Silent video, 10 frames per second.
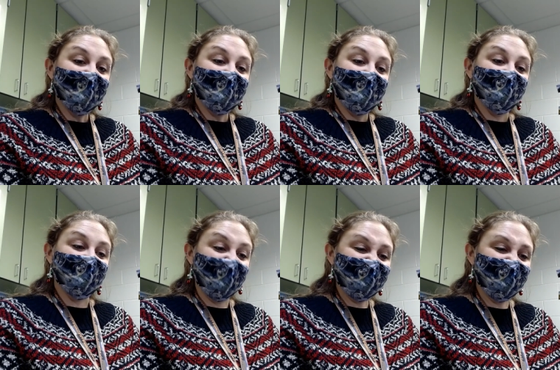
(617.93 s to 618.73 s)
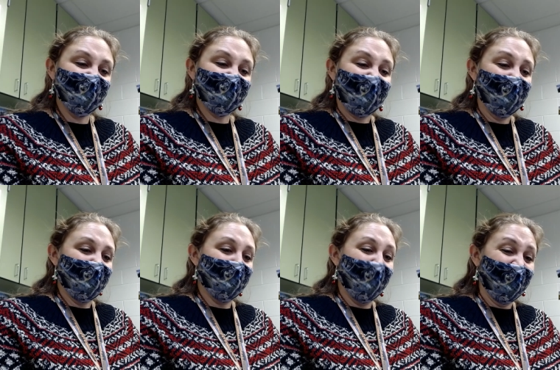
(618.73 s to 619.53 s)
Justin was out in a
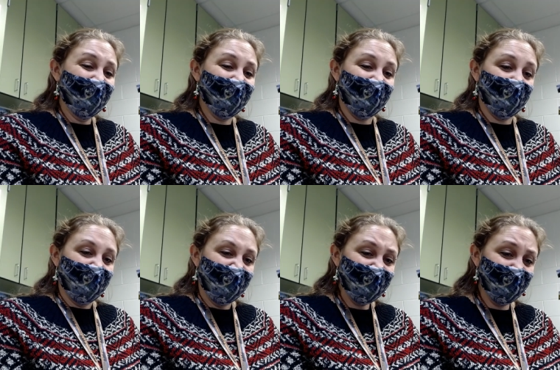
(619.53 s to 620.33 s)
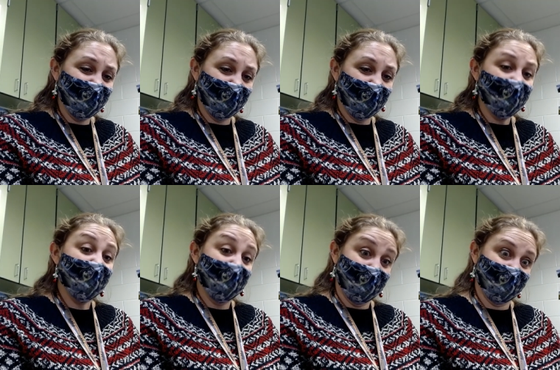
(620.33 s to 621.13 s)
mighty leap, hit the floor
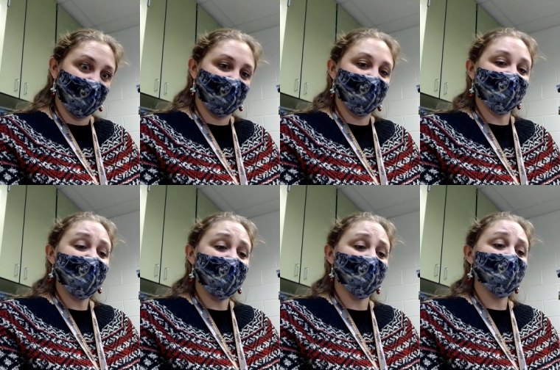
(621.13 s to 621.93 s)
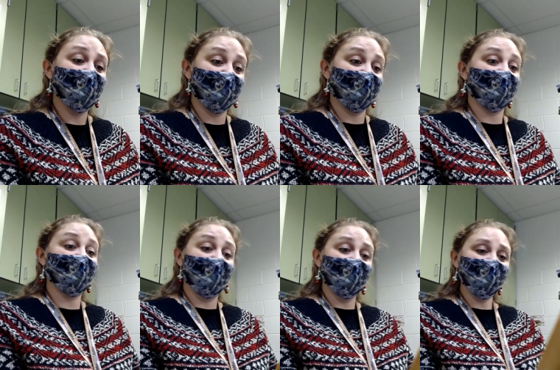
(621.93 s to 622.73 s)
about 4 feet down with a
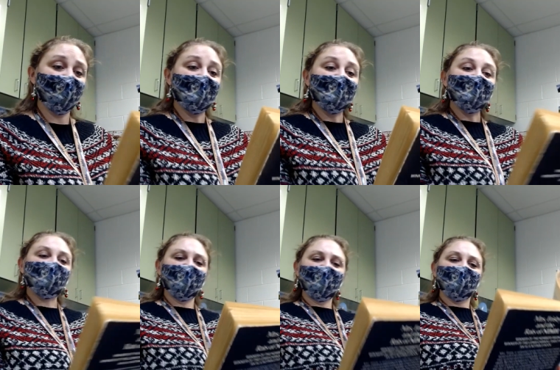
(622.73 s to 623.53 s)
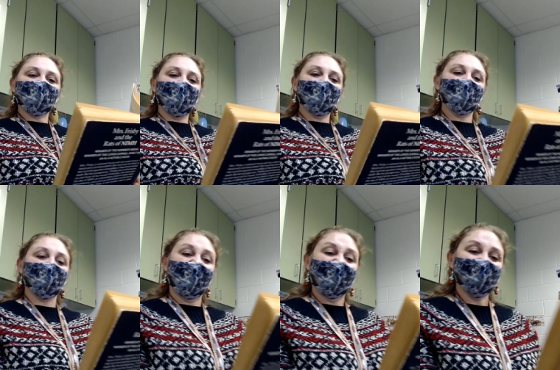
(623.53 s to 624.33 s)
thump, shook himself and
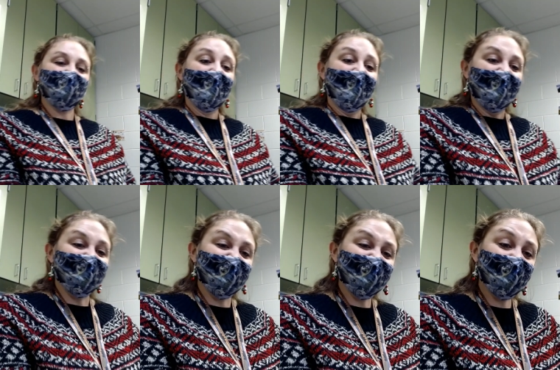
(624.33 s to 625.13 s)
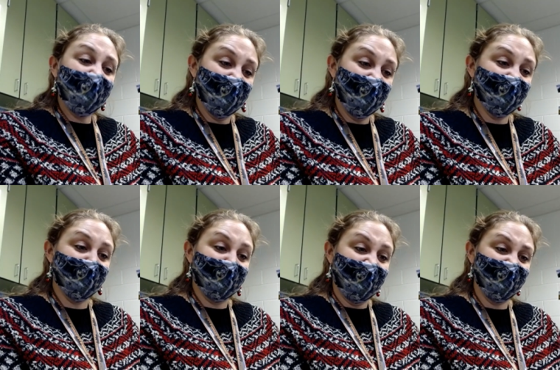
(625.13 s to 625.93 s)
ran, disappearing from
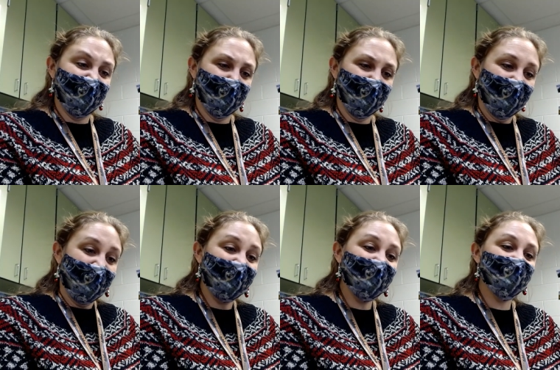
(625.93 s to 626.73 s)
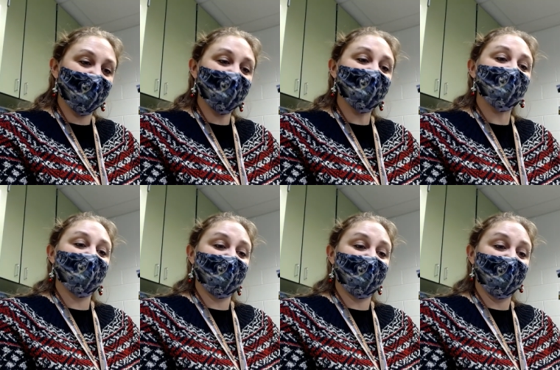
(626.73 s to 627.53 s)
my view, headed toward the door at
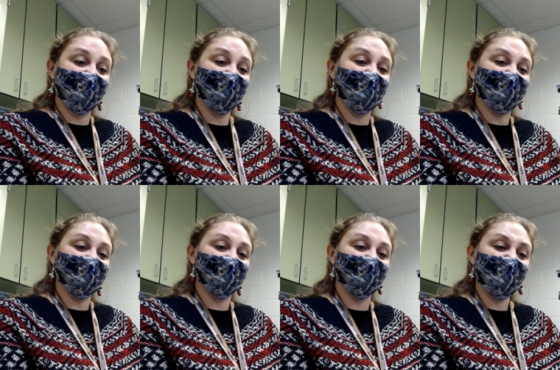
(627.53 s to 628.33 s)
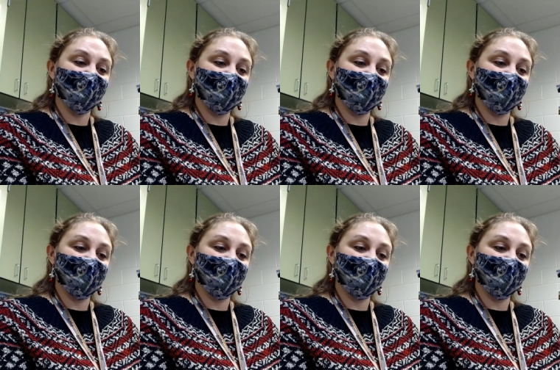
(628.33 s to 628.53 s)
the other end of the room.